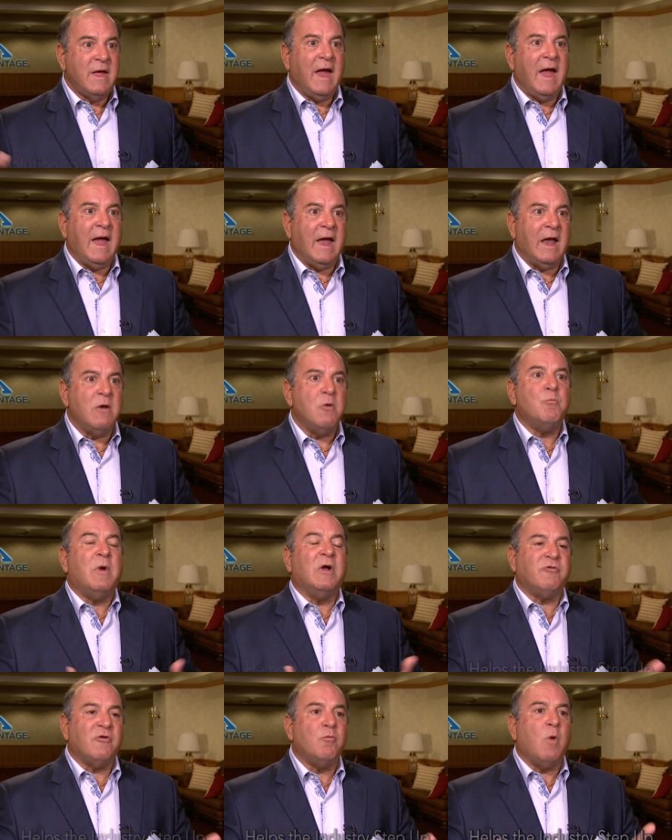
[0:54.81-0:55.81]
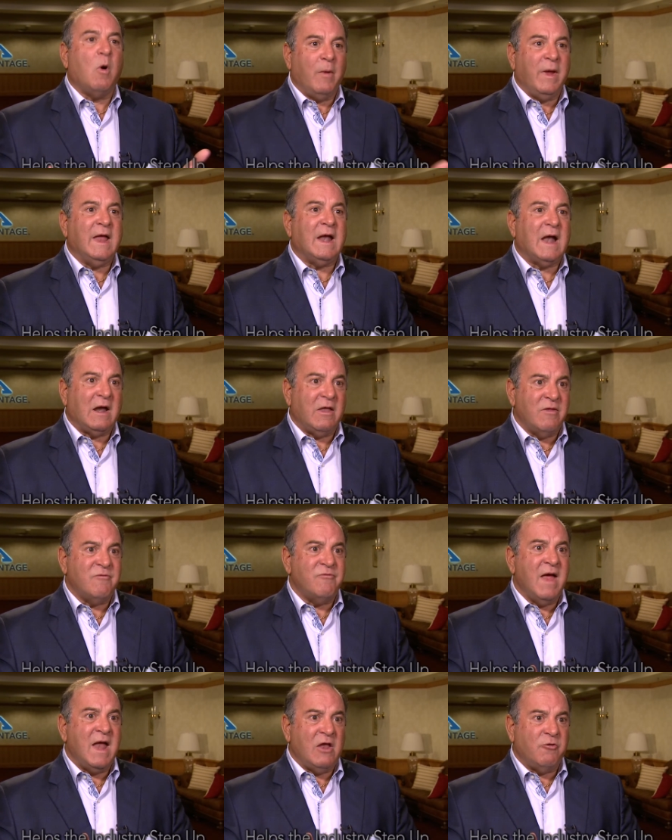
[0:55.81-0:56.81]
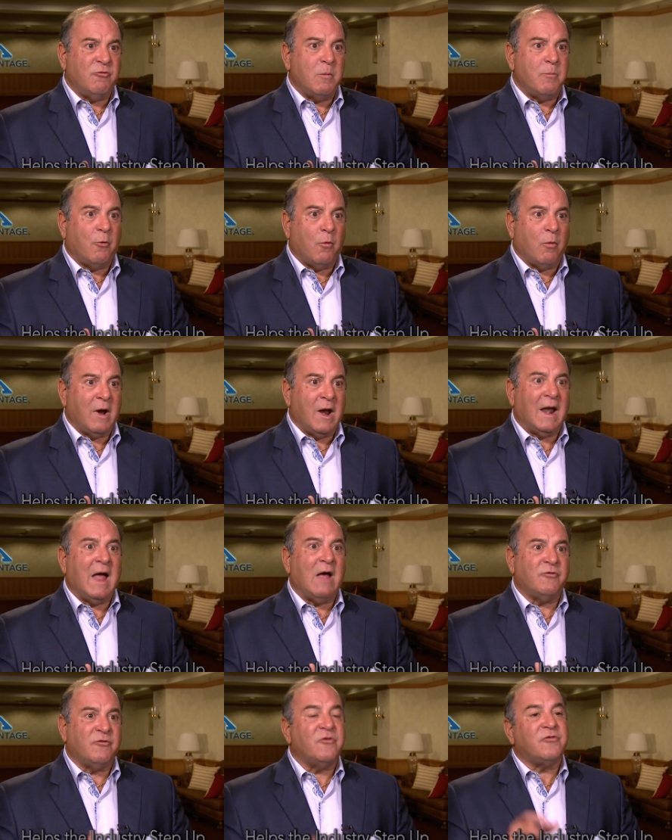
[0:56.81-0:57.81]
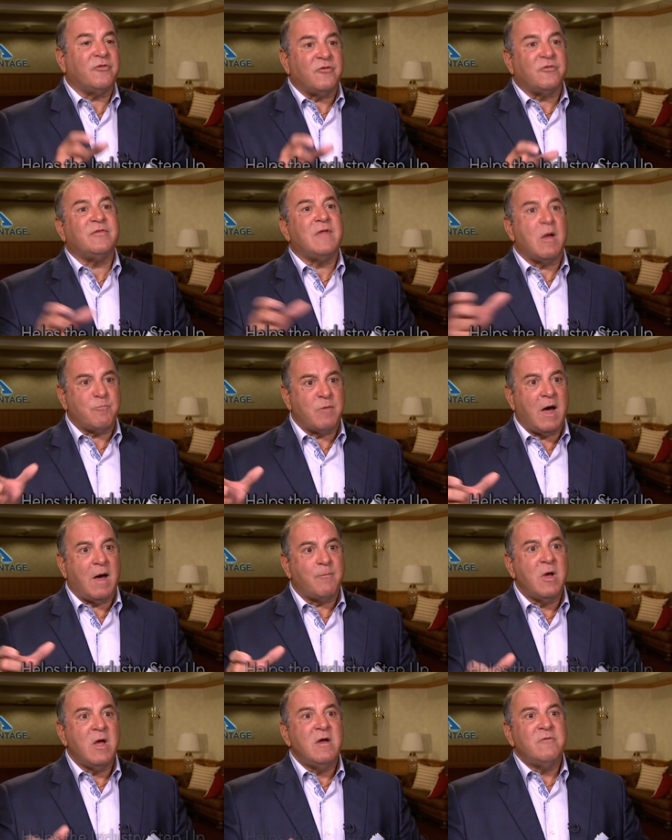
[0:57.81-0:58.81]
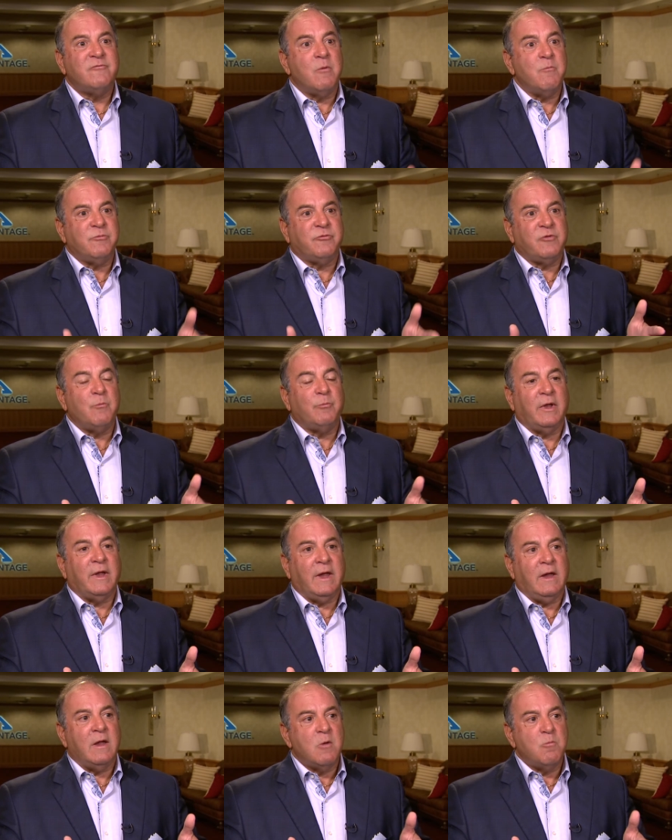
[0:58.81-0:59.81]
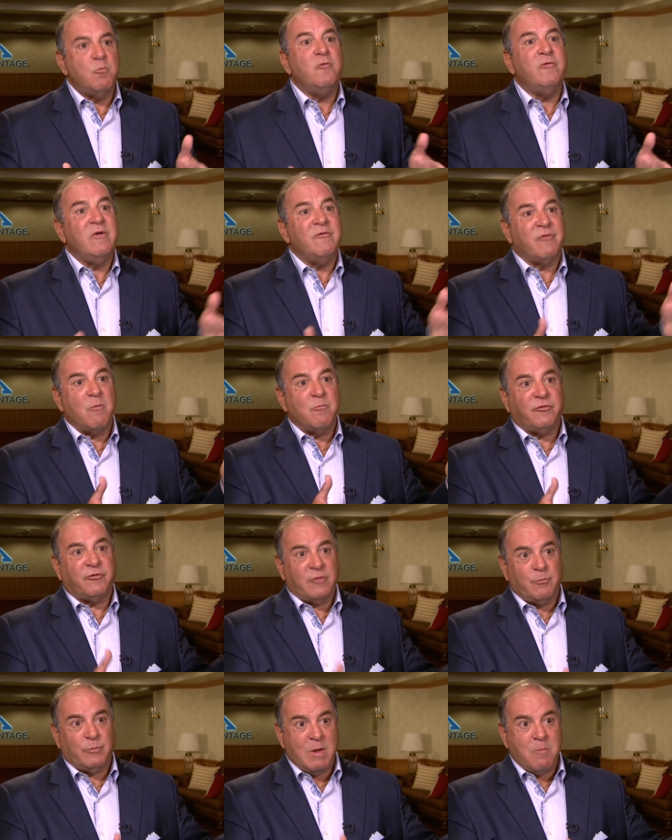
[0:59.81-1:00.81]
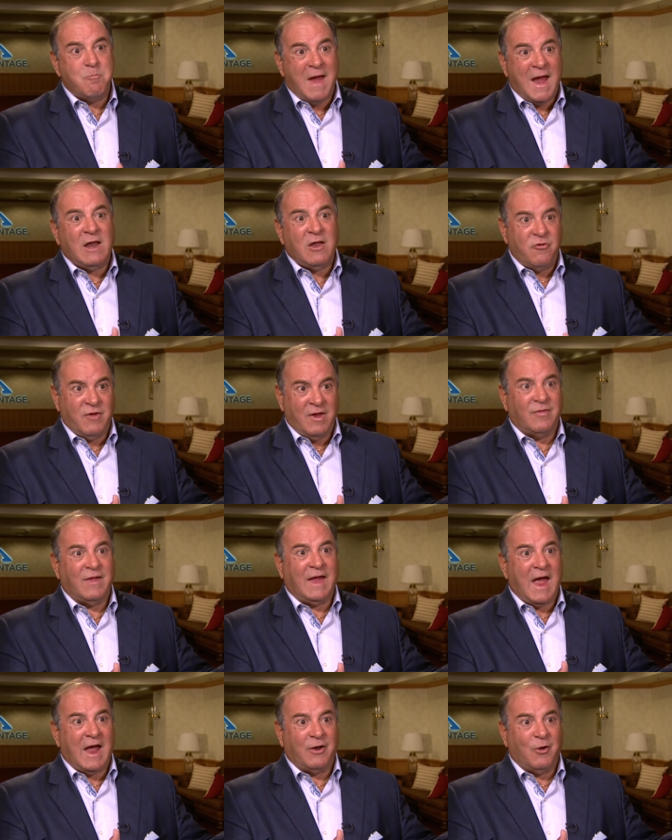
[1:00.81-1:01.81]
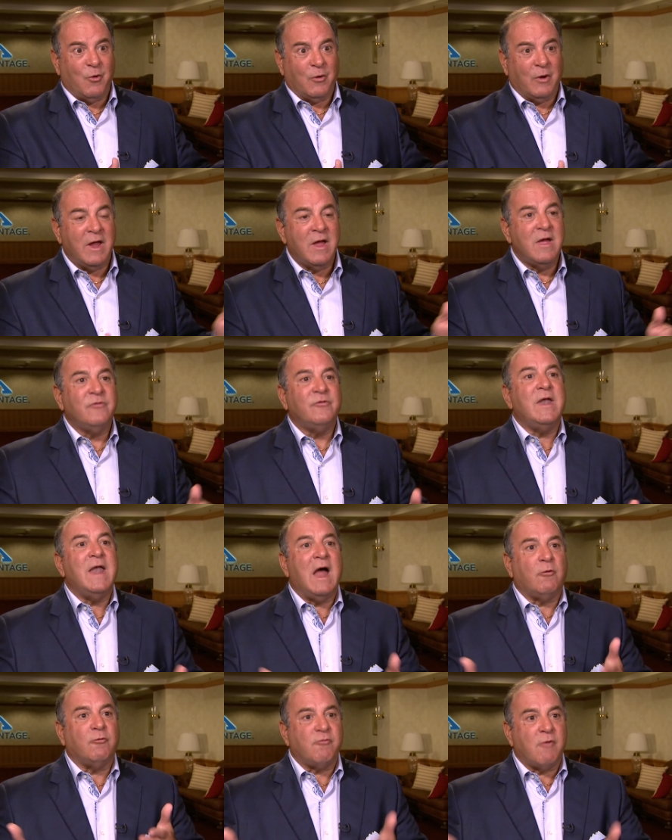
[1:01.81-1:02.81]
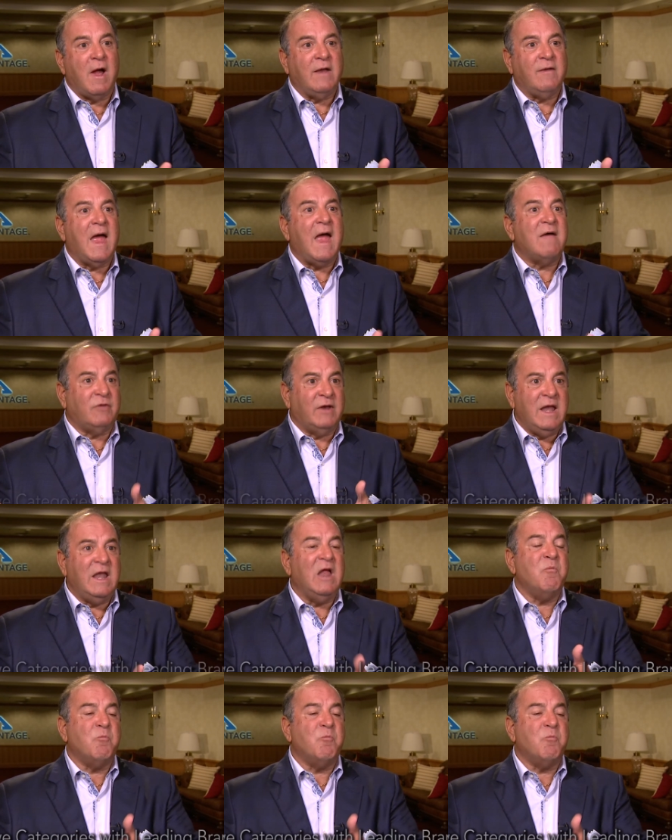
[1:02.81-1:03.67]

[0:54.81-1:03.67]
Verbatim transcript: And much of what we get out of the Advantage Report allows us to step up from simply moving from simply managing the category to now trying to have leading